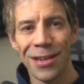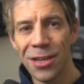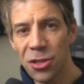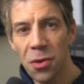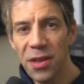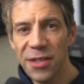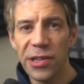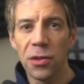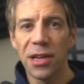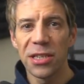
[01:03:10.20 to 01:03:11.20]
So in this
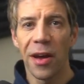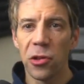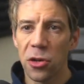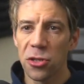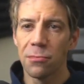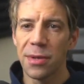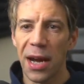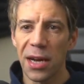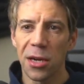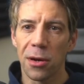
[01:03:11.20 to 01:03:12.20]
video, let's have a look at some
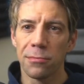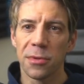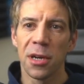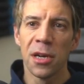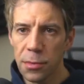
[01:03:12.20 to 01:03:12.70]
diagrams.